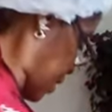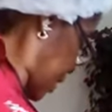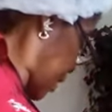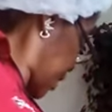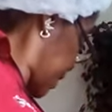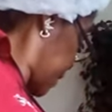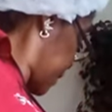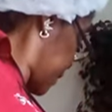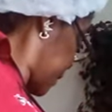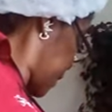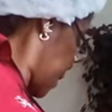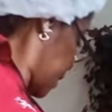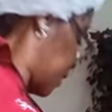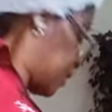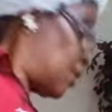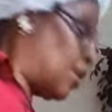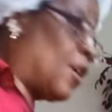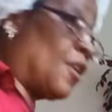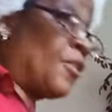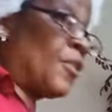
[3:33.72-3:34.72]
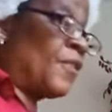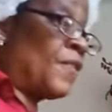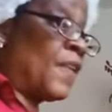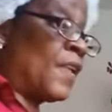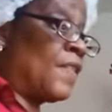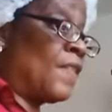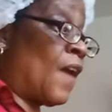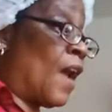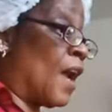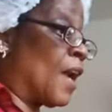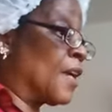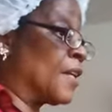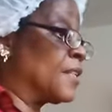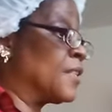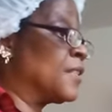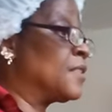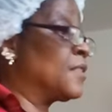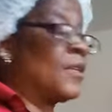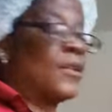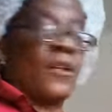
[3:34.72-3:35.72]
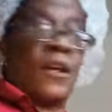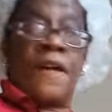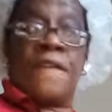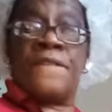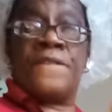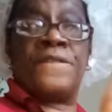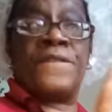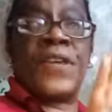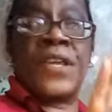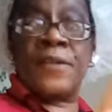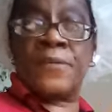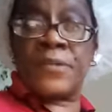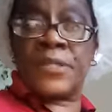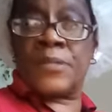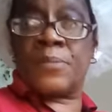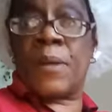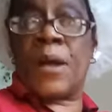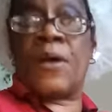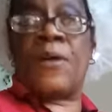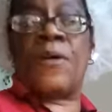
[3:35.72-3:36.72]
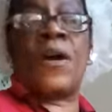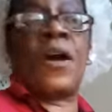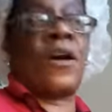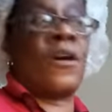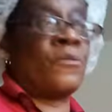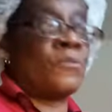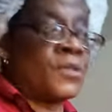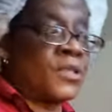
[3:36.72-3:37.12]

that is it. Other than the ice, a very small haul.